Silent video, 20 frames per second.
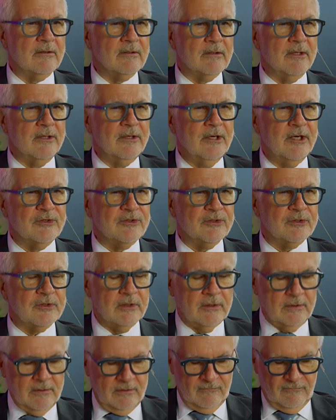
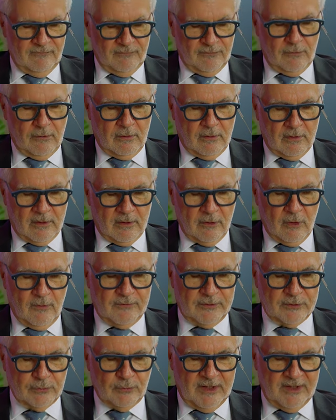clinician for
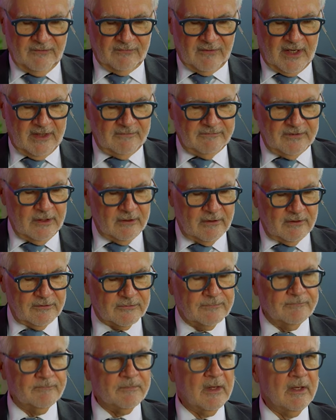over 25
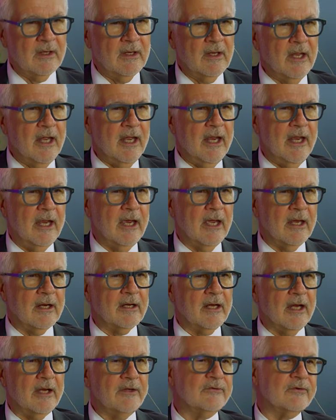years. And
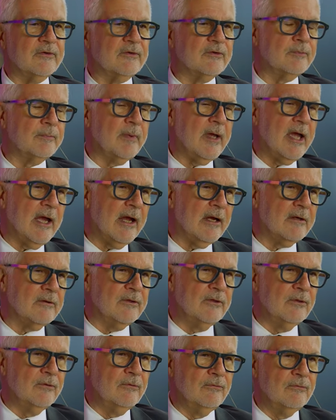I suspect
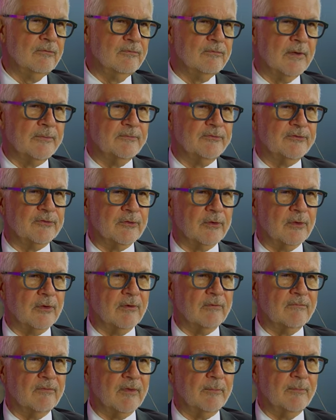you've
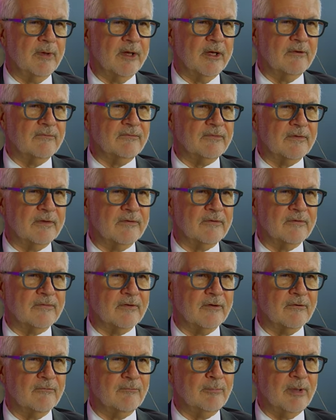observed the
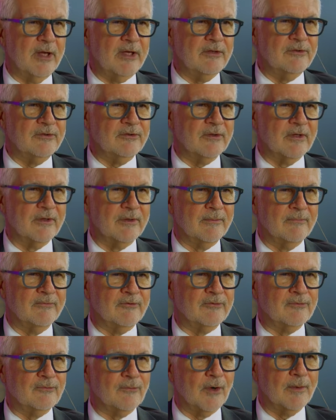benefits of
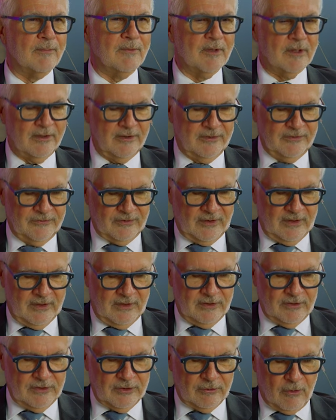pendulums formulas
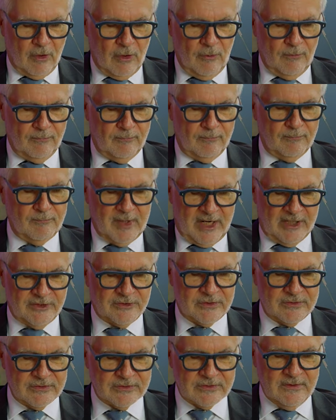in your own
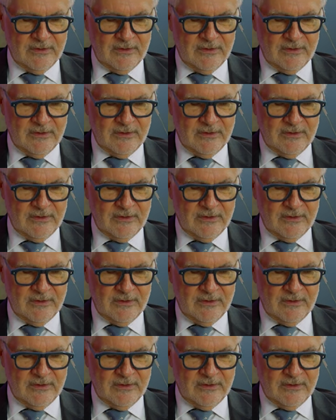patients.